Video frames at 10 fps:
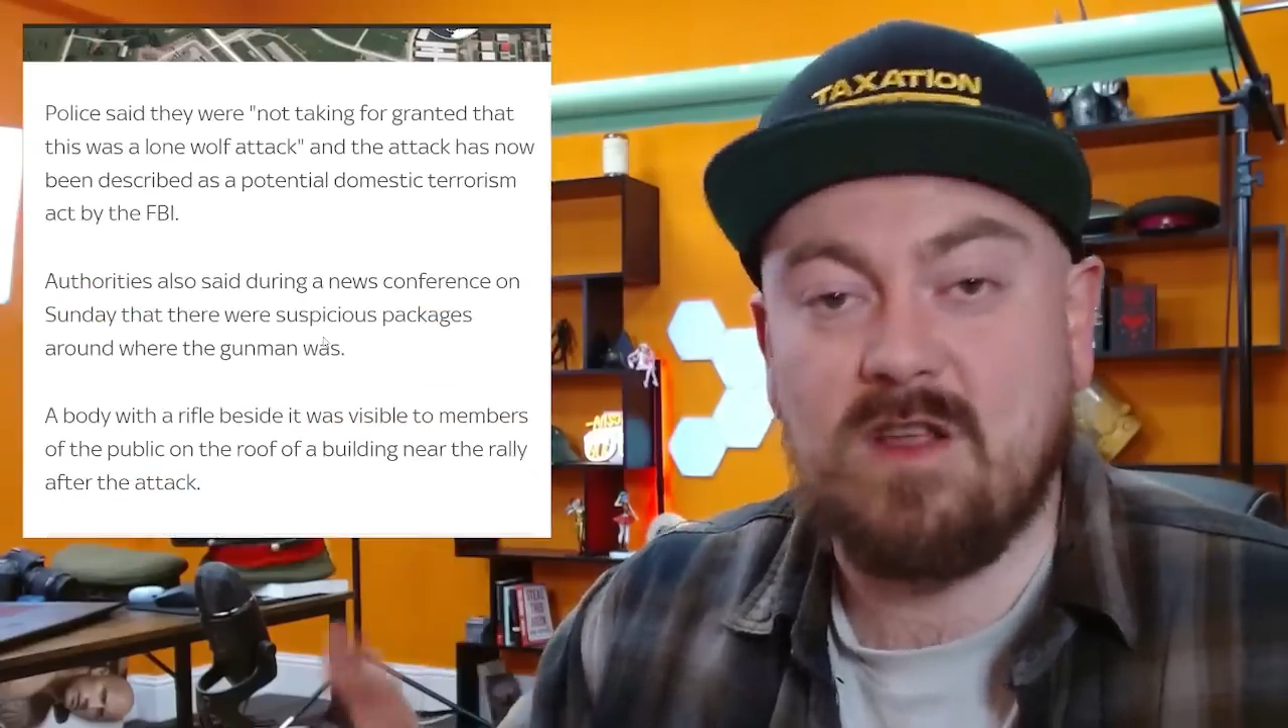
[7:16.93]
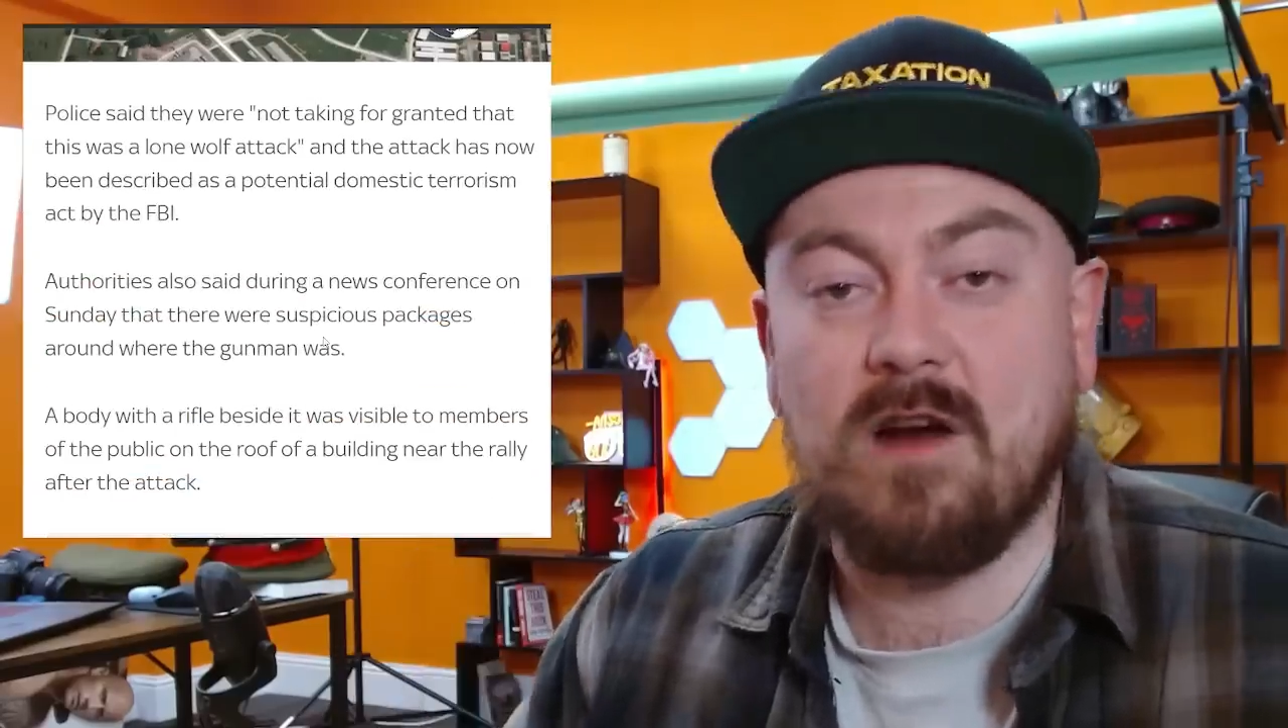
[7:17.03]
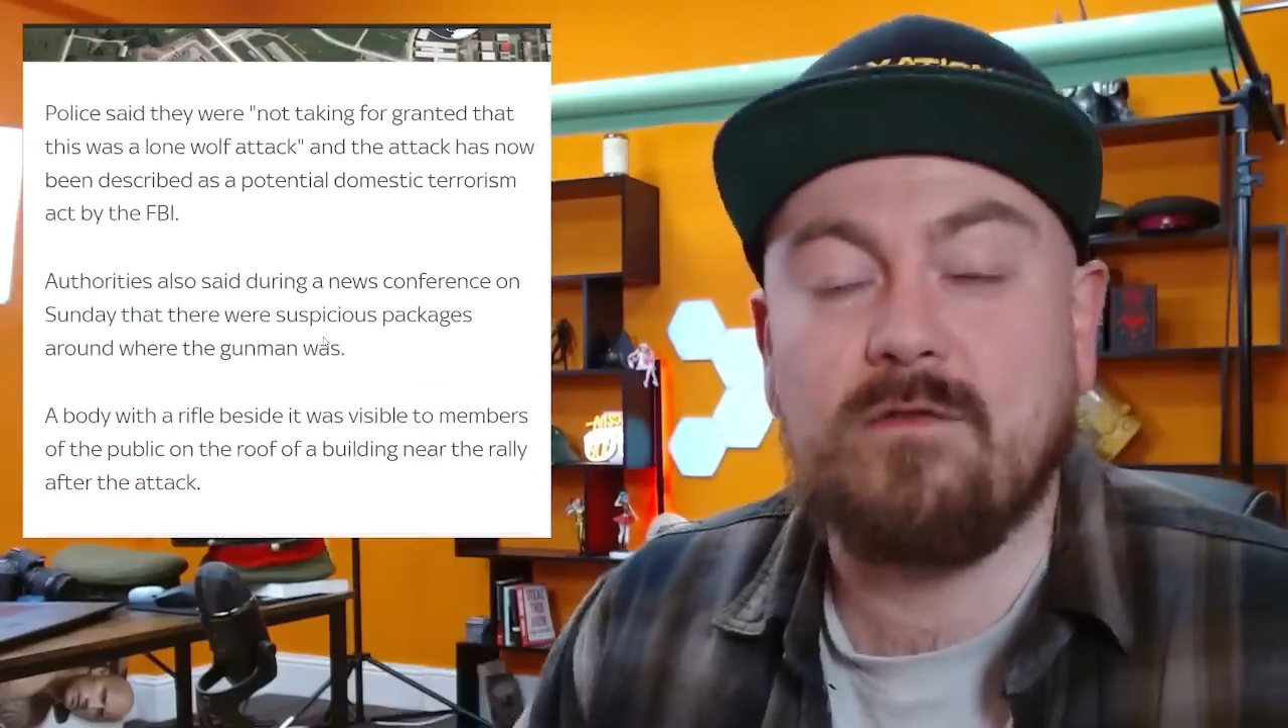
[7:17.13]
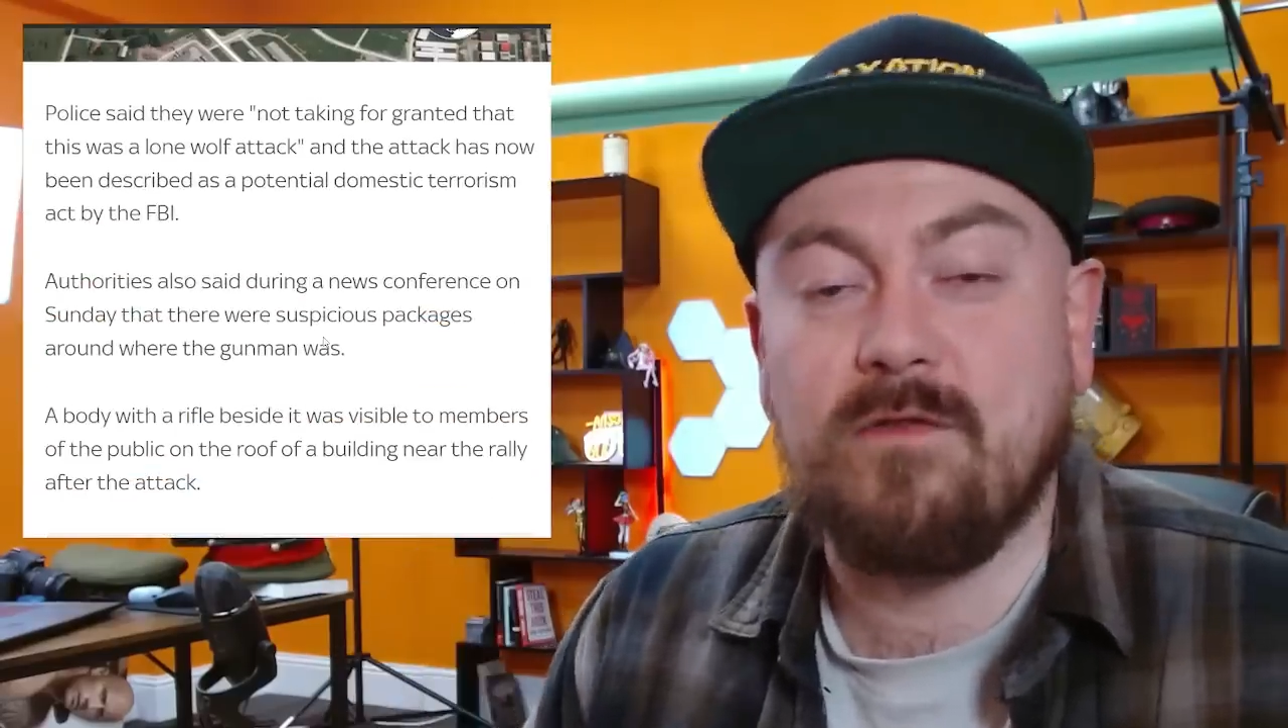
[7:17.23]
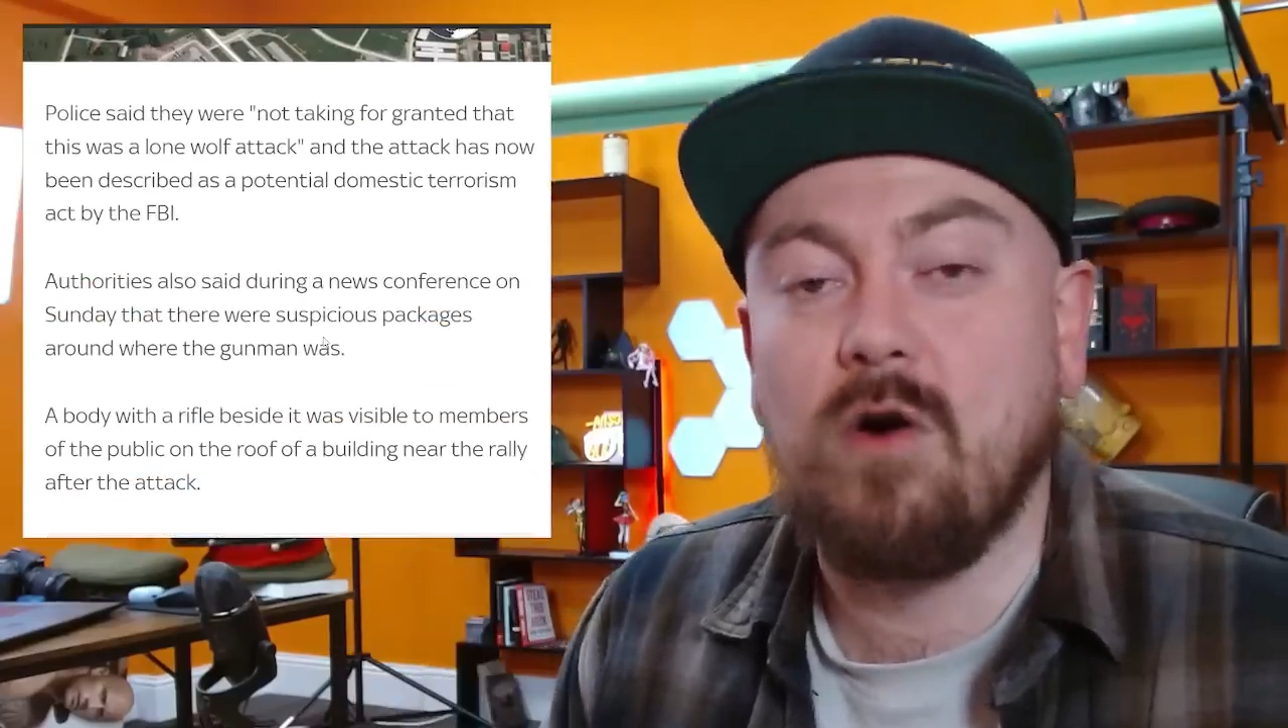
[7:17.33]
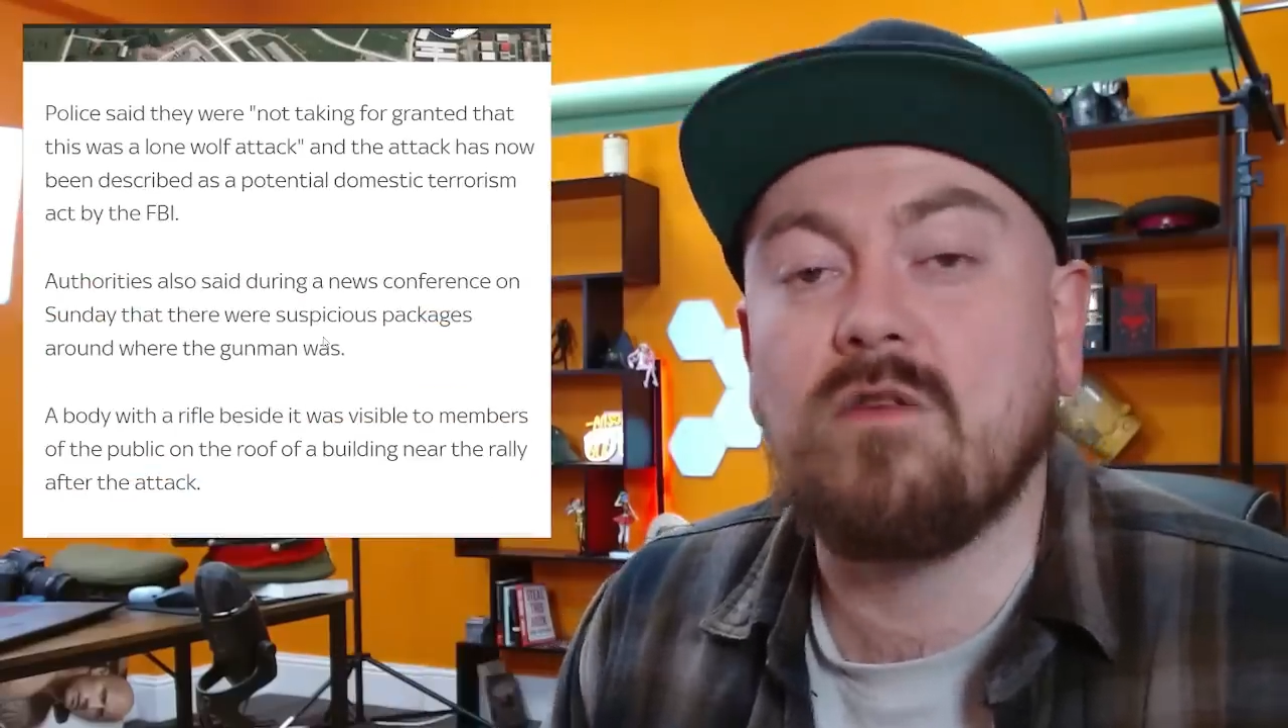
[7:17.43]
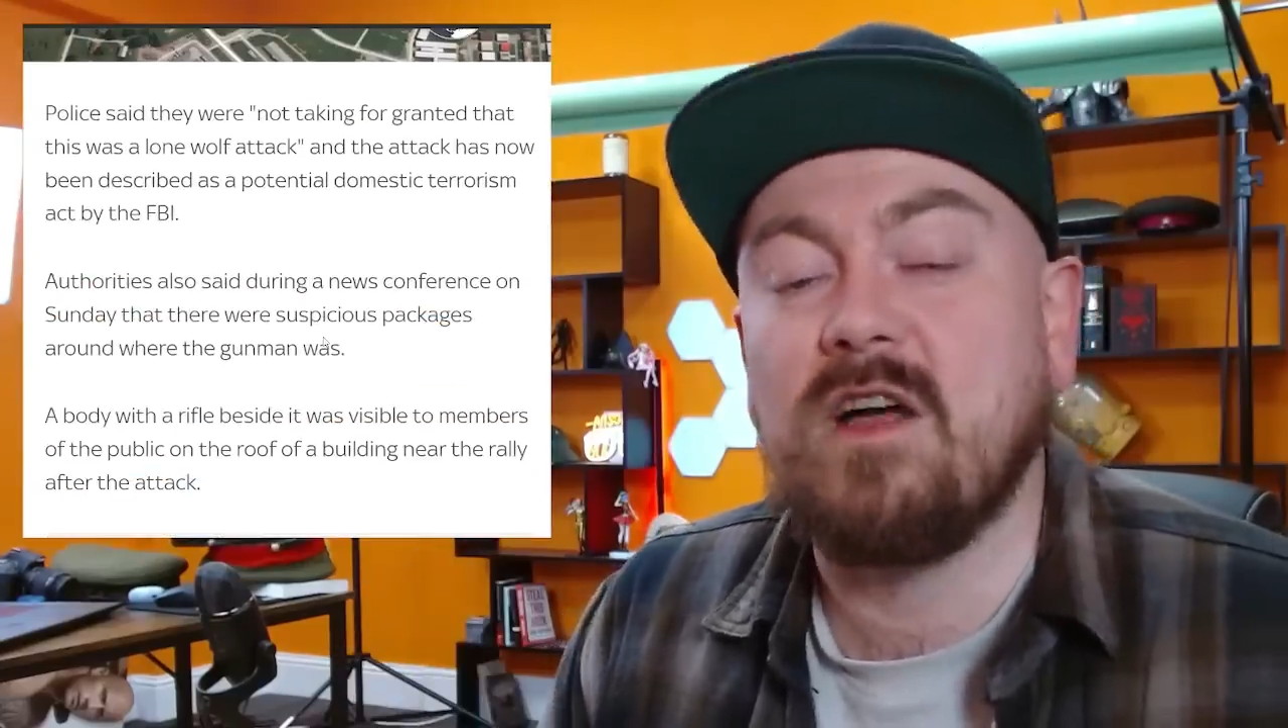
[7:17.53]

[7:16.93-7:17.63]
their fault.